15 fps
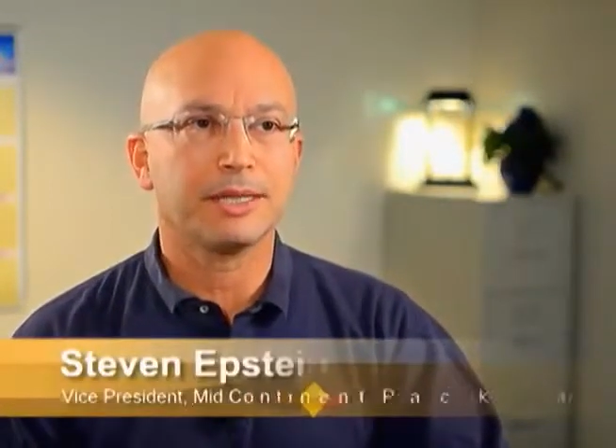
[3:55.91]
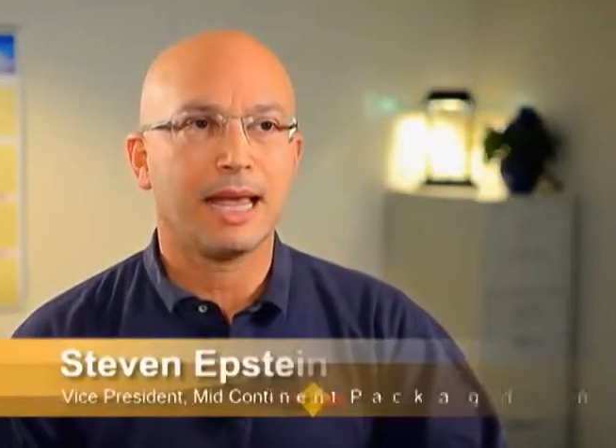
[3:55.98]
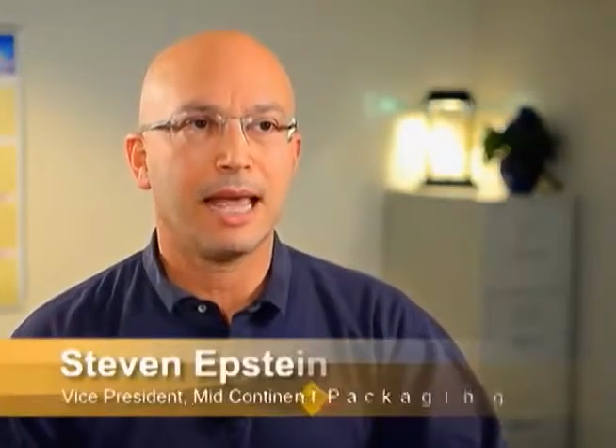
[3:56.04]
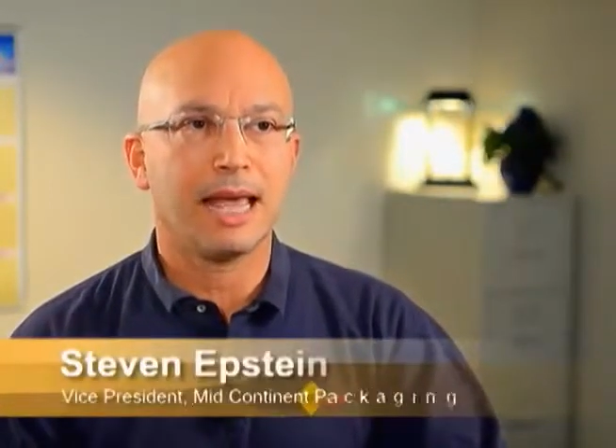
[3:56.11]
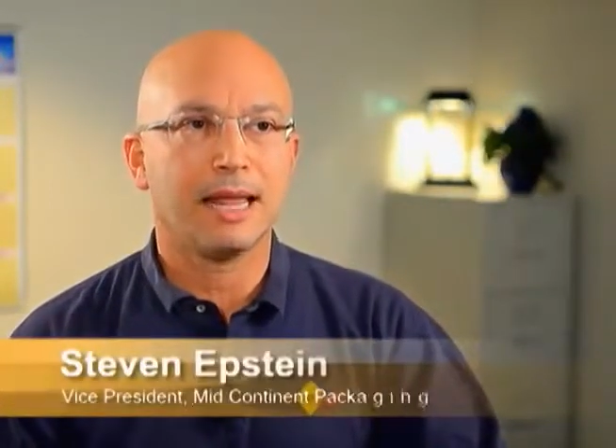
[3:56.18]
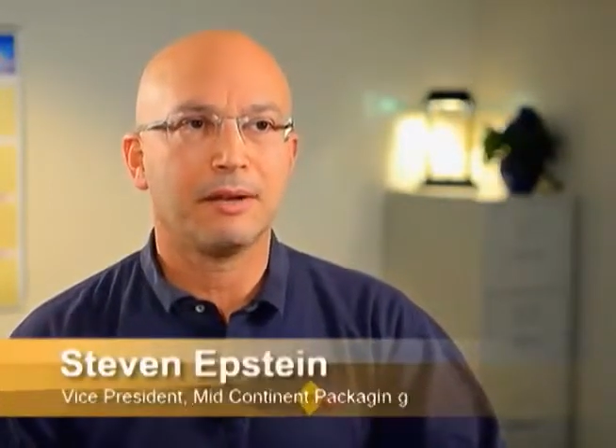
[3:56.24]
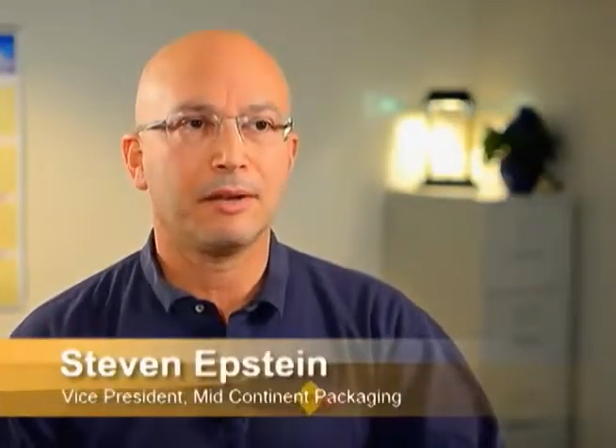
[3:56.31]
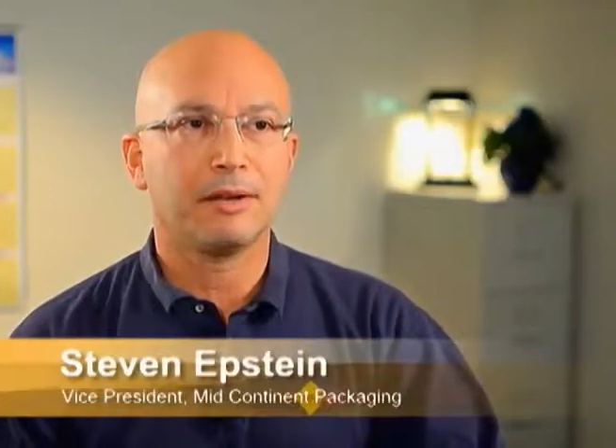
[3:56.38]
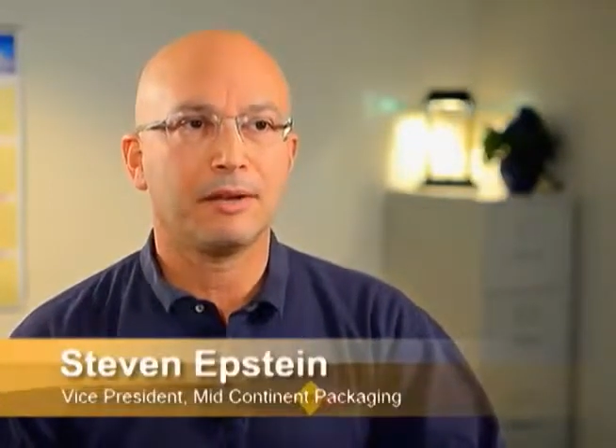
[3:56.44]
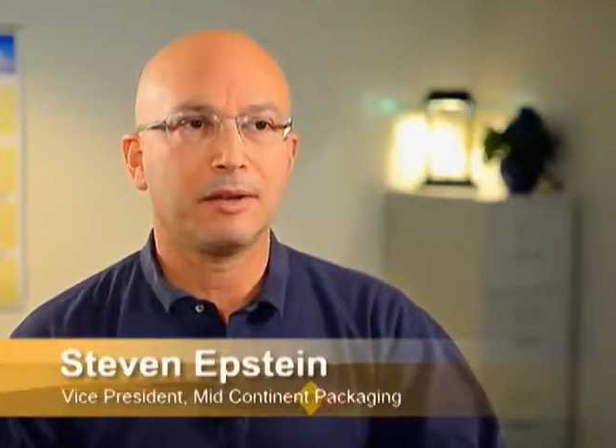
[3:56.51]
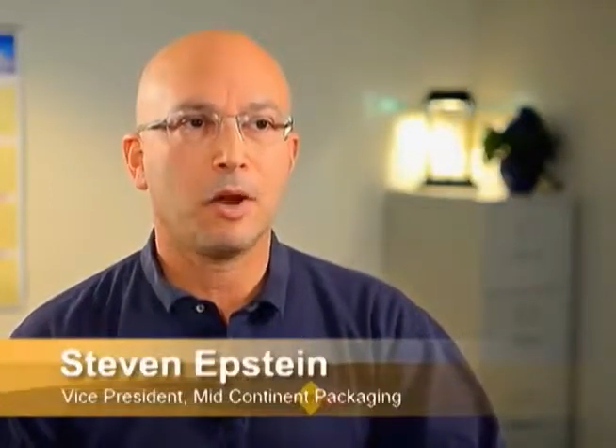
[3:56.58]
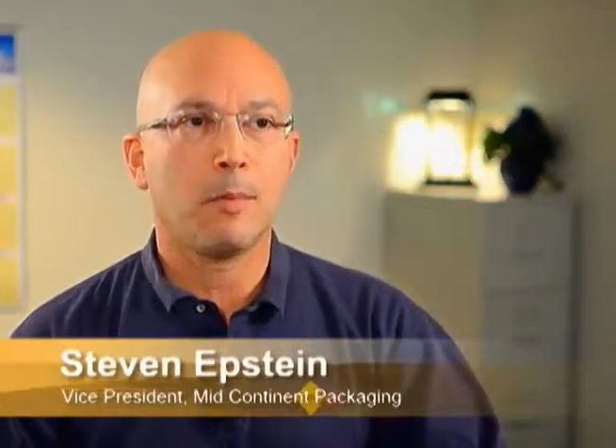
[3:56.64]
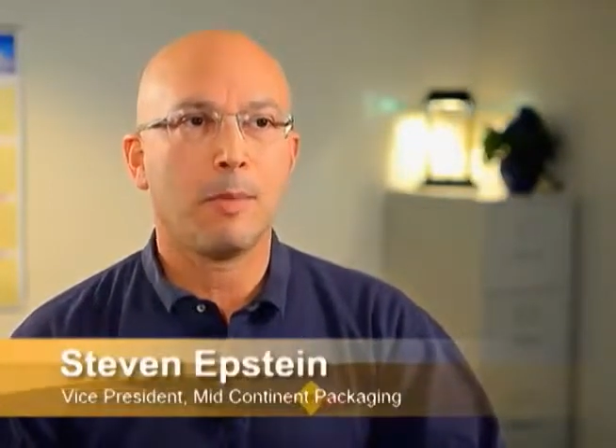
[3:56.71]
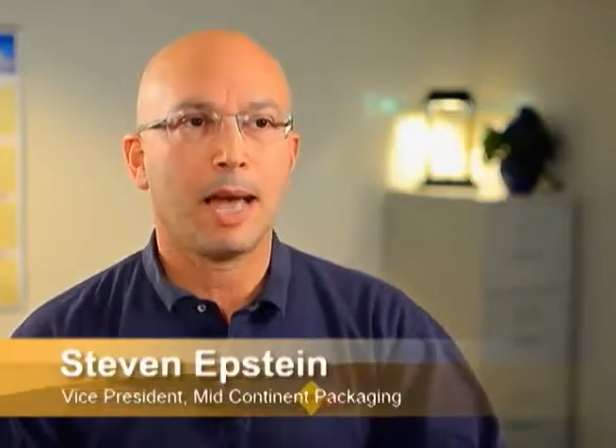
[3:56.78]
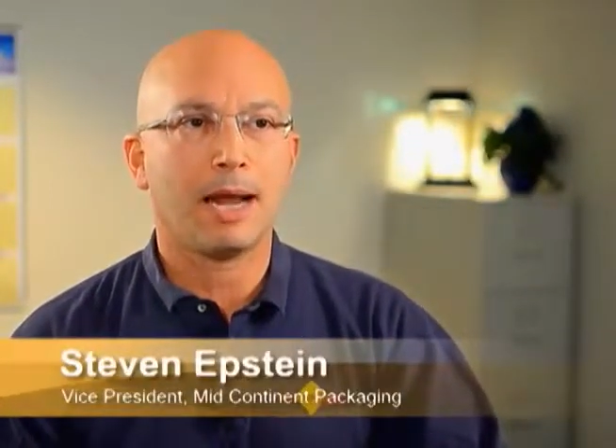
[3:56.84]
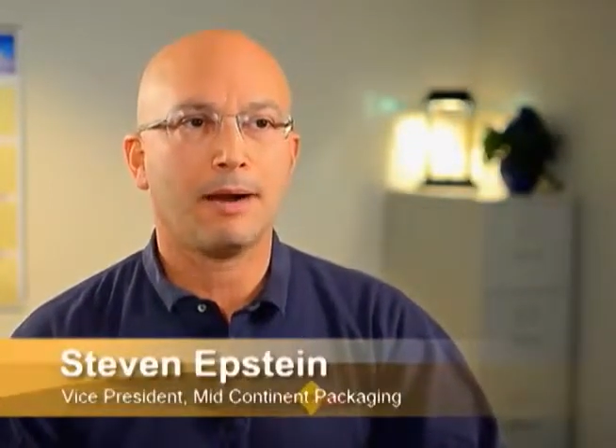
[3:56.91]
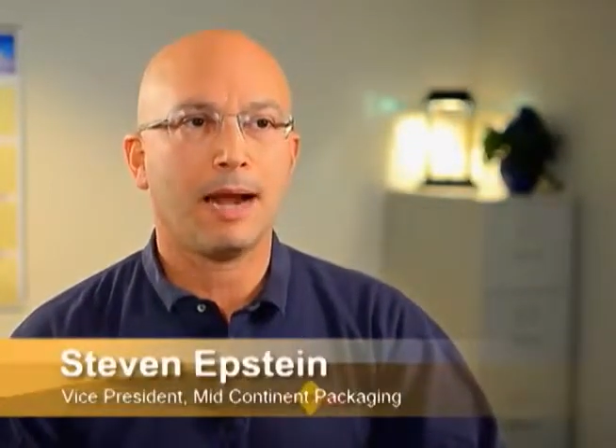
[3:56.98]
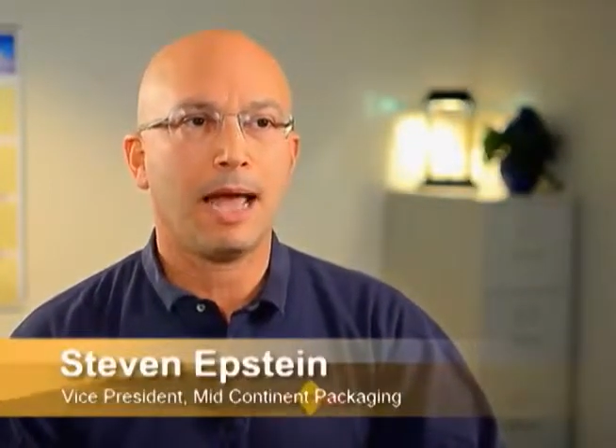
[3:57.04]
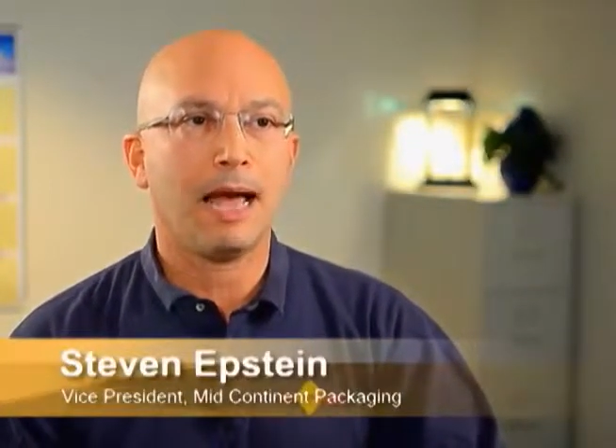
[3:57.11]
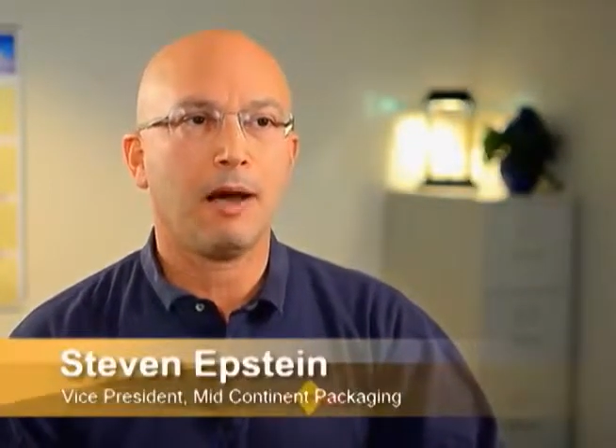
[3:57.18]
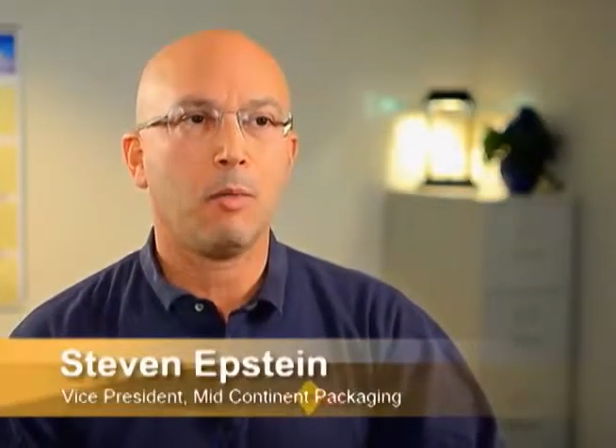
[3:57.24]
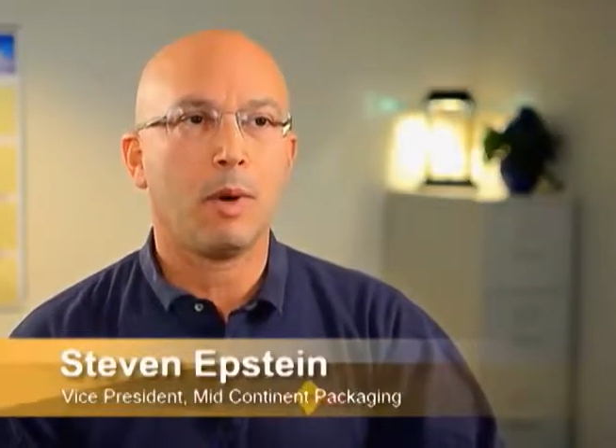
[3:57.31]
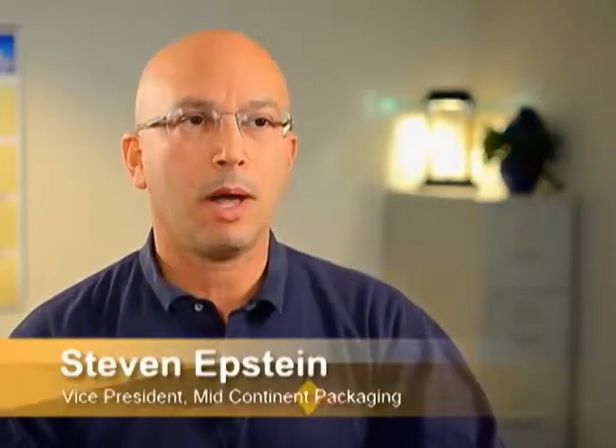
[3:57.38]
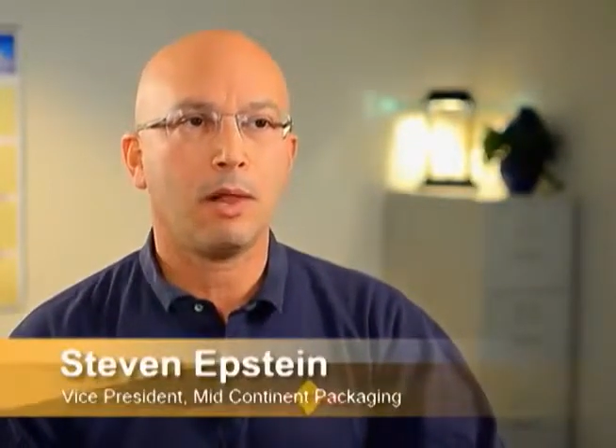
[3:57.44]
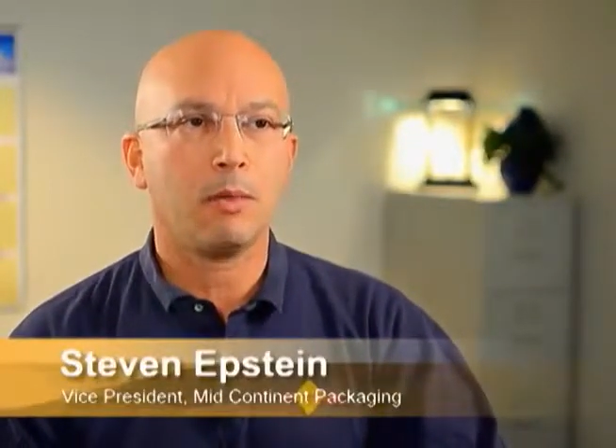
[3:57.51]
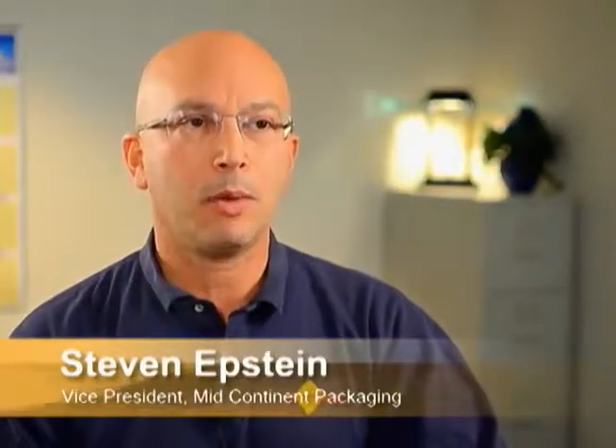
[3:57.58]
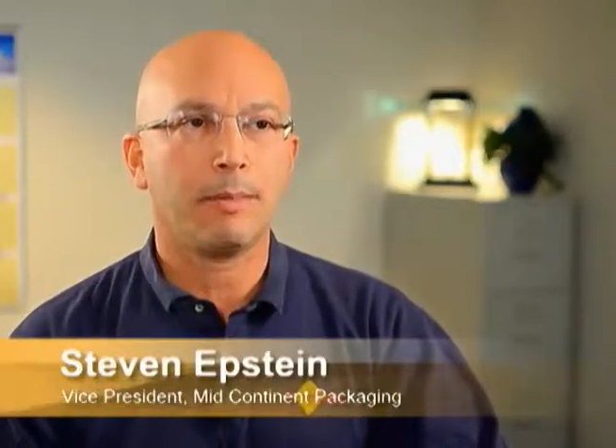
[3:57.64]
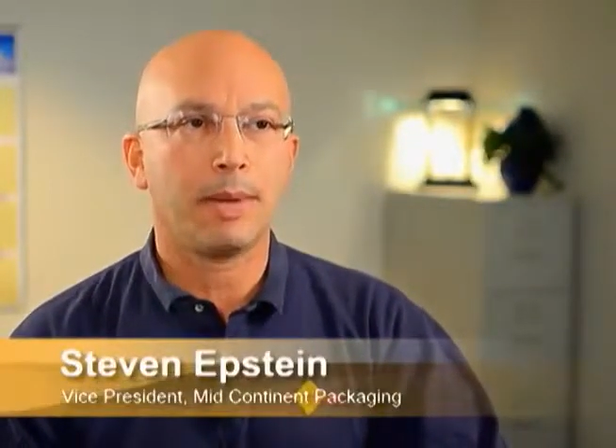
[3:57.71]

and no matter how well we